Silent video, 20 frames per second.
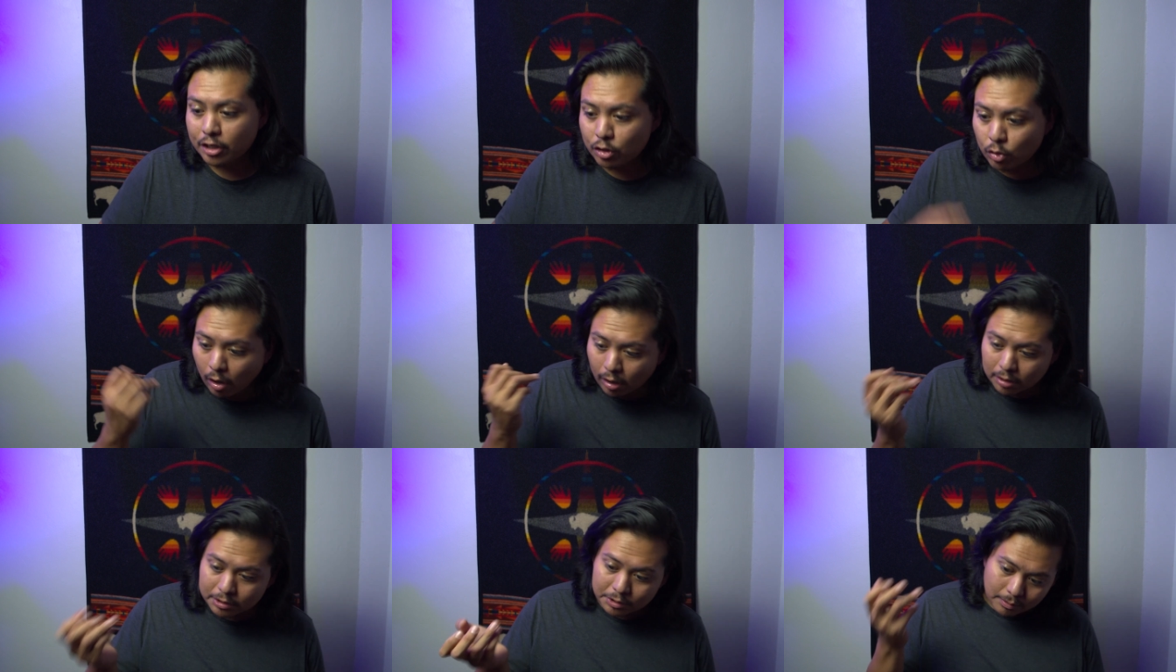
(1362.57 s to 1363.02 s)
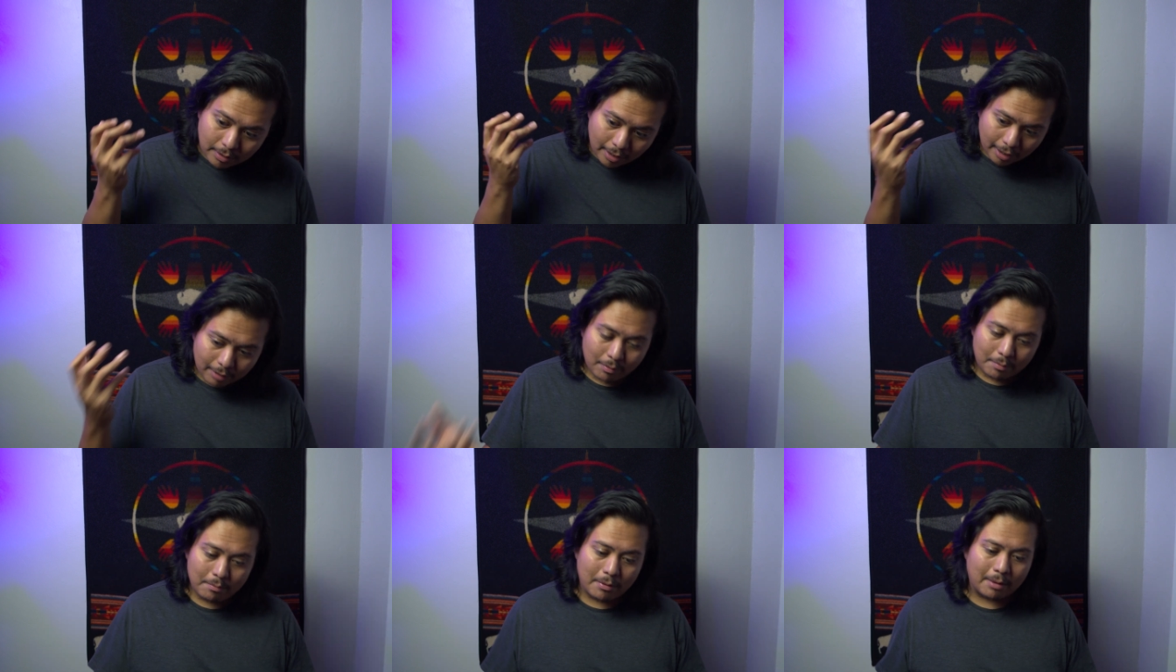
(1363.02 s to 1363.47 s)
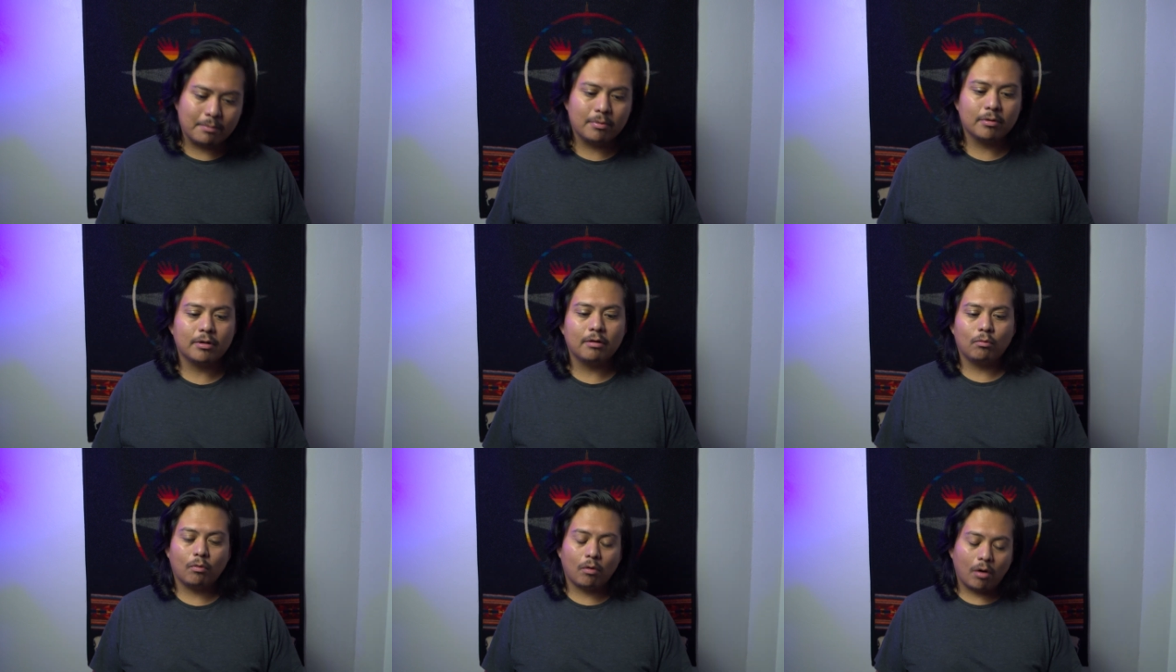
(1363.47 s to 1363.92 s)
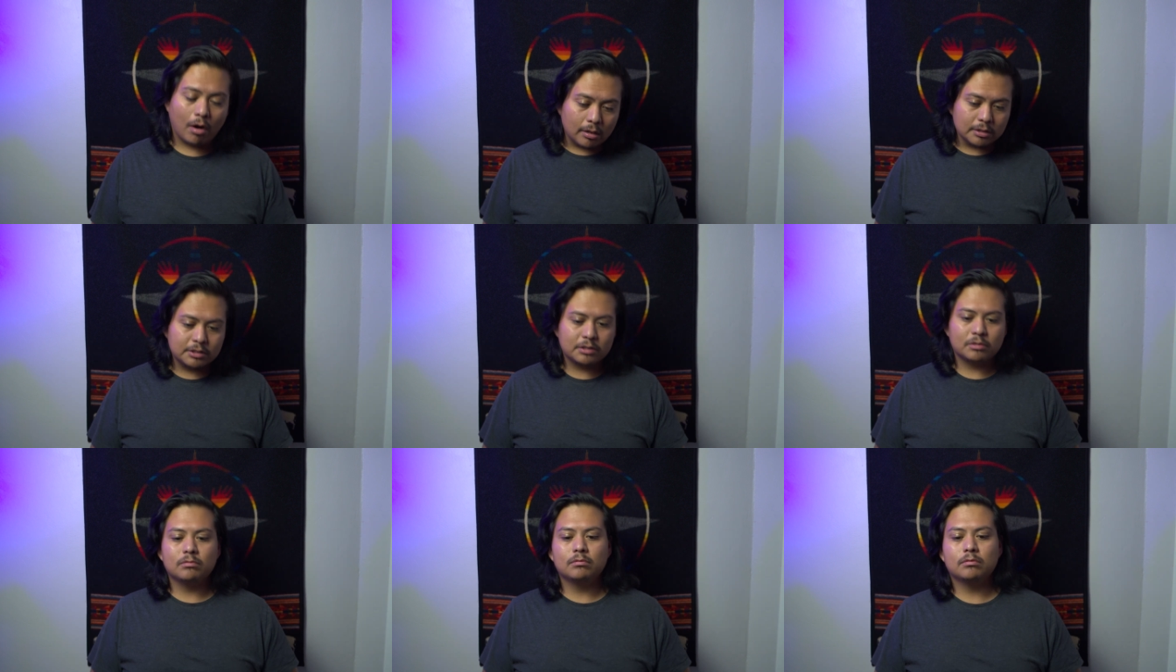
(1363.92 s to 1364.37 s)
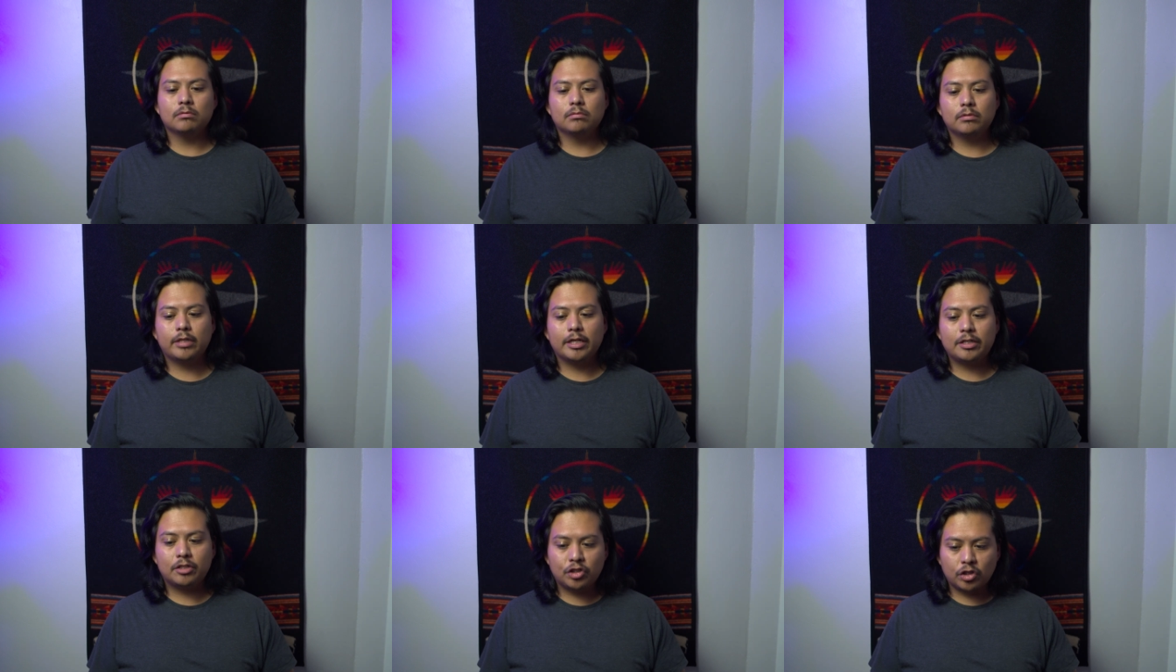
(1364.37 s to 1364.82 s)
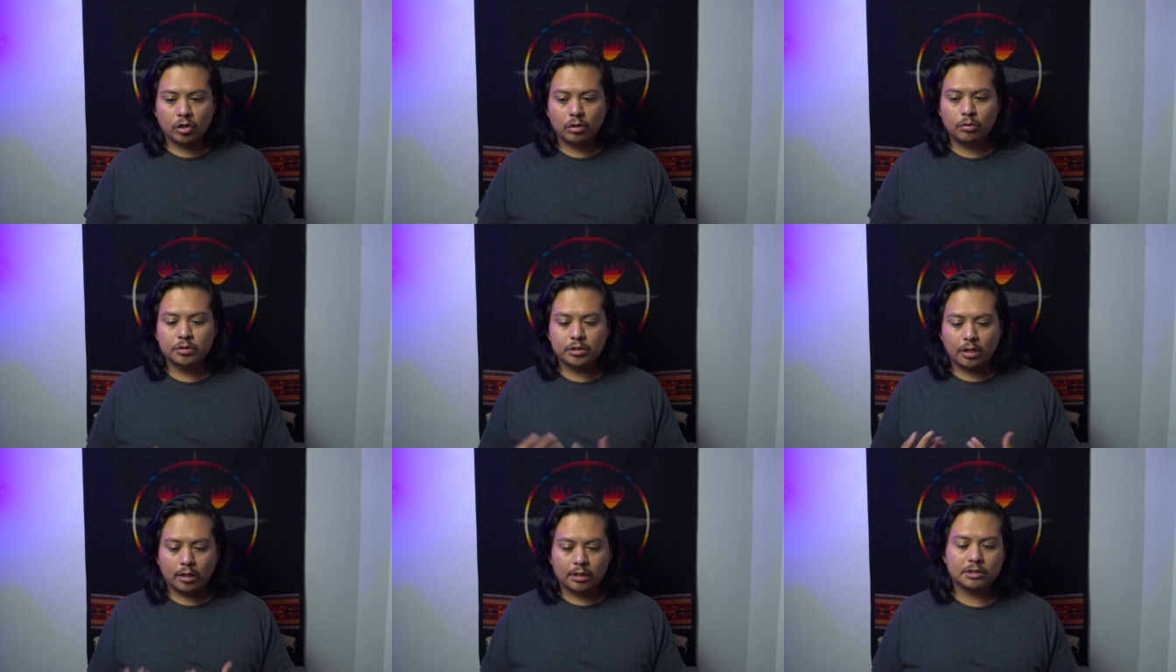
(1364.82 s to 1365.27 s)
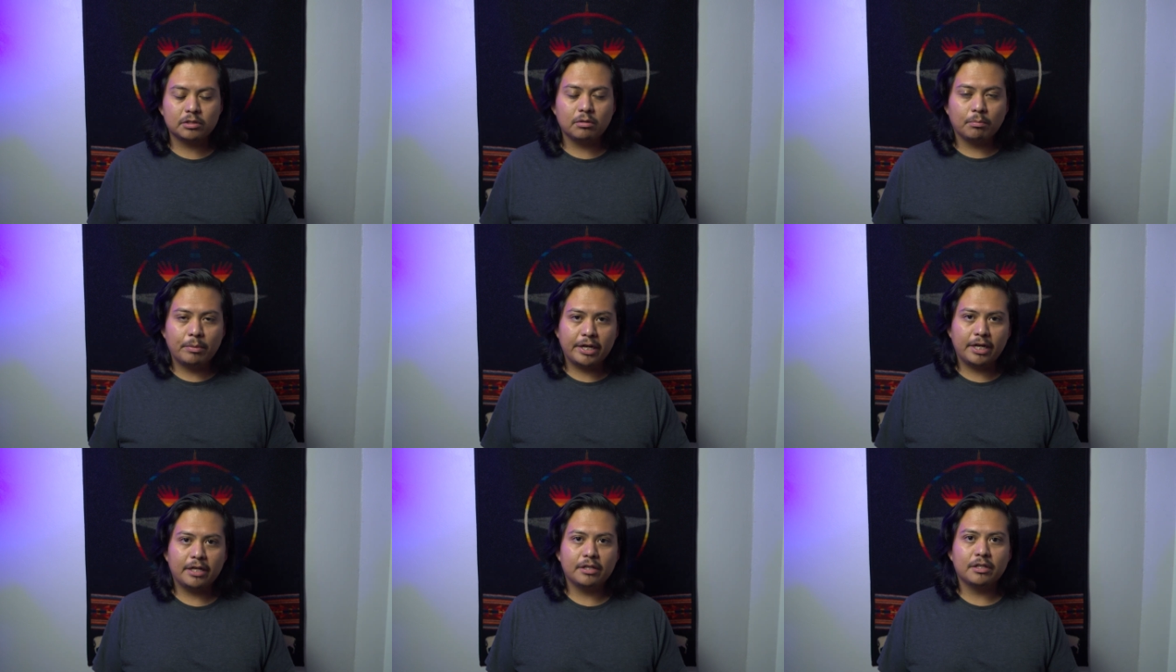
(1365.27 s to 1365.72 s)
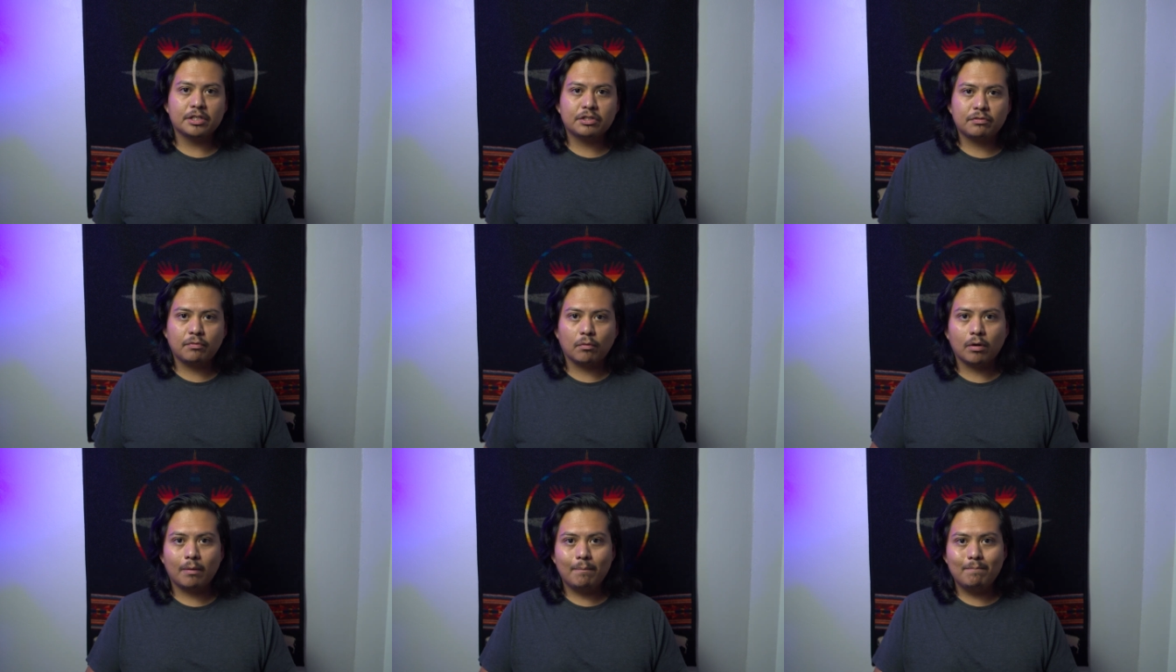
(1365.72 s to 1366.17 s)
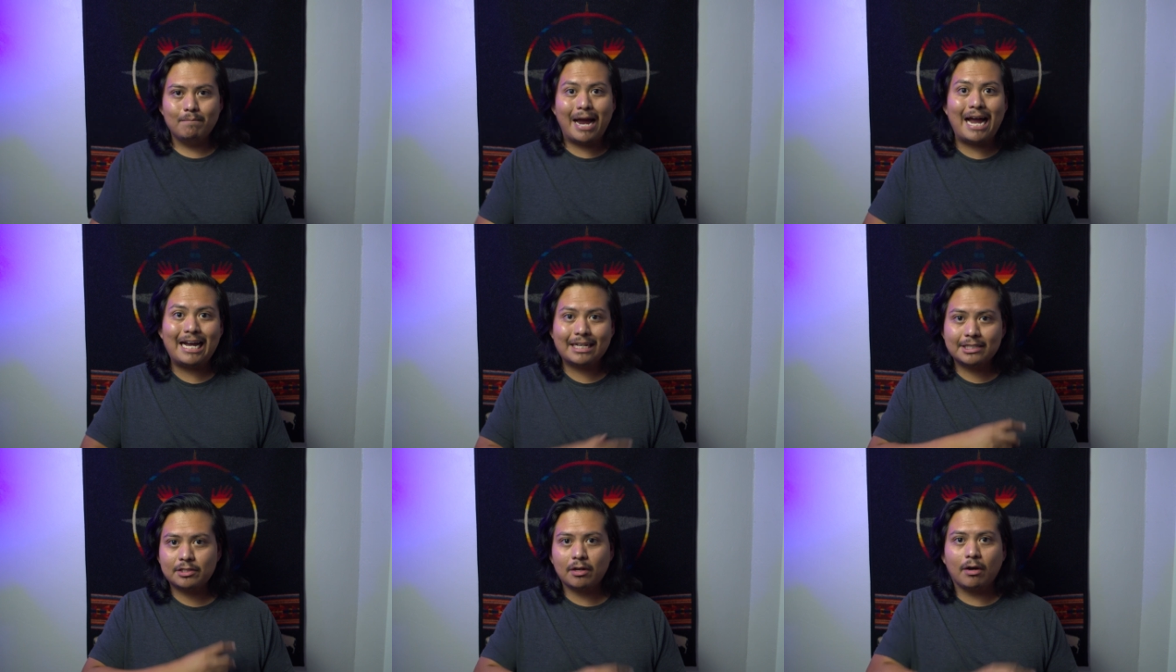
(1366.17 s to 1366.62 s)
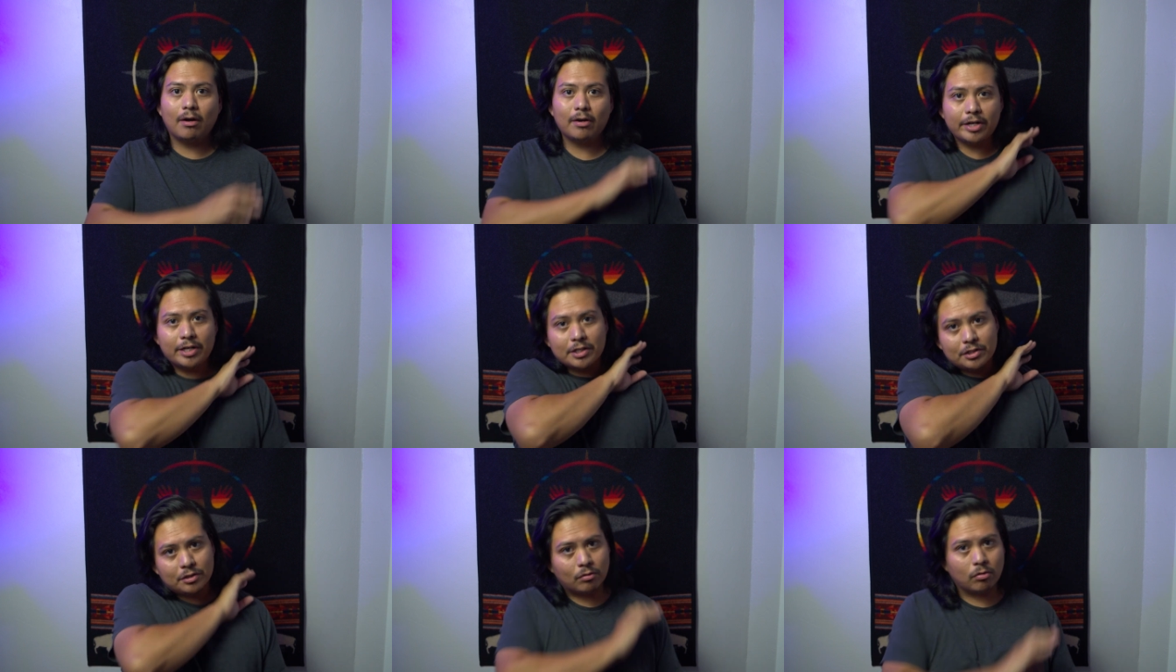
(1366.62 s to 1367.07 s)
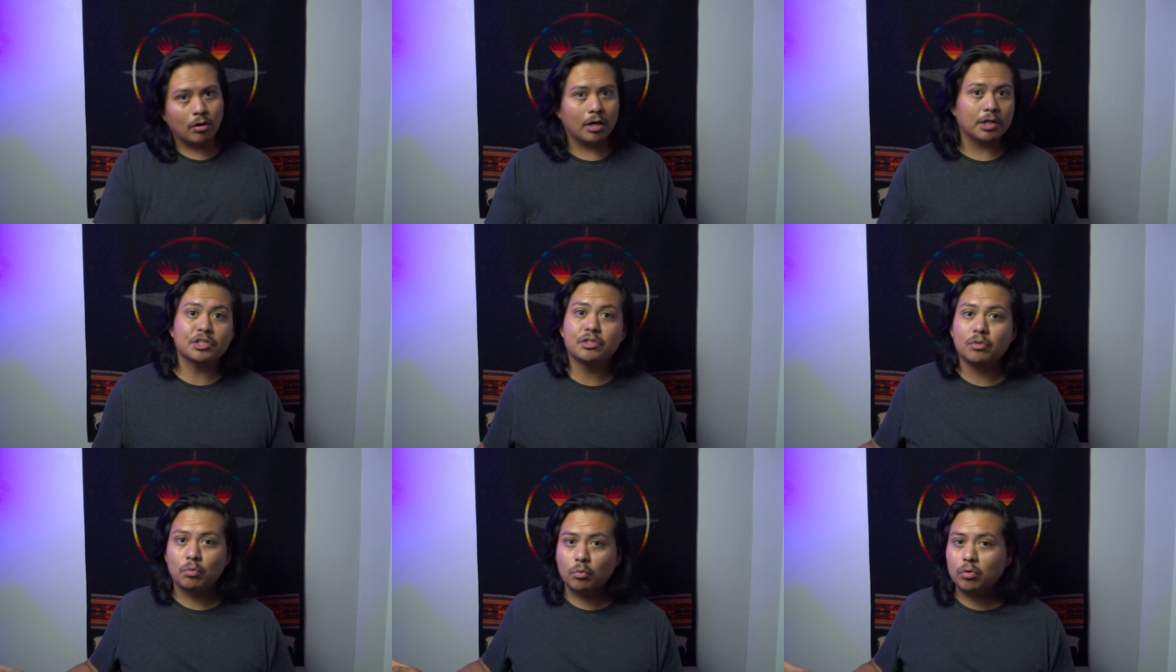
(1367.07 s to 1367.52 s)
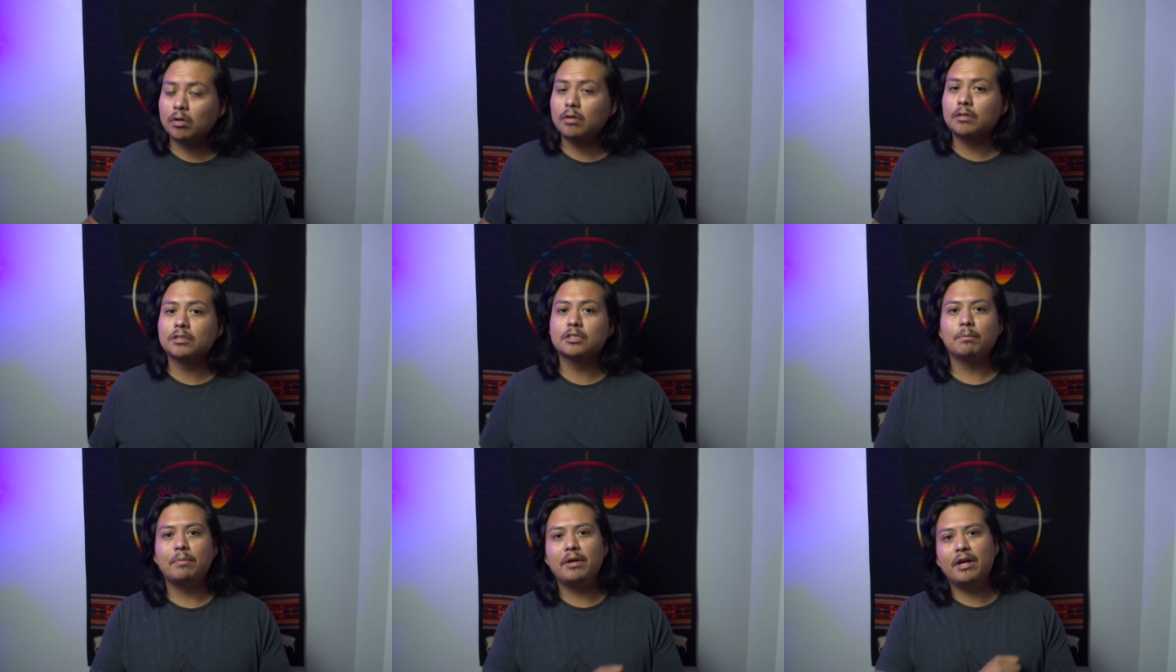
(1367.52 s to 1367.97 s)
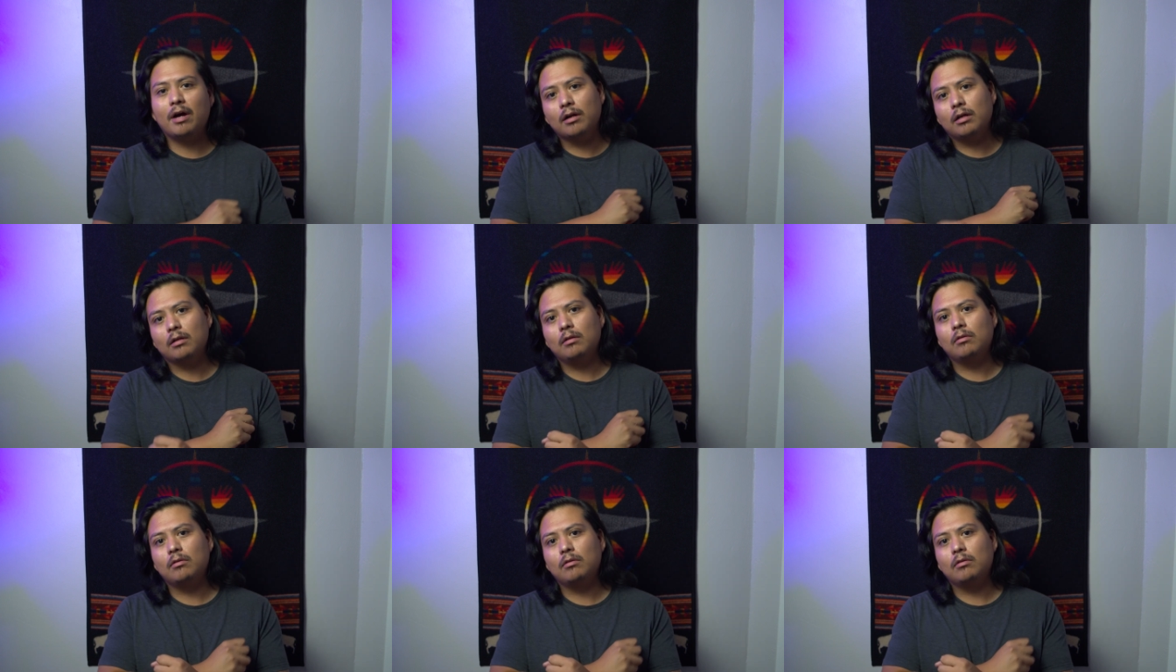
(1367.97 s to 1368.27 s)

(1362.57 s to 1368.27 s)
you also got to remember that this show was also making this for a mass audience across the world to be on a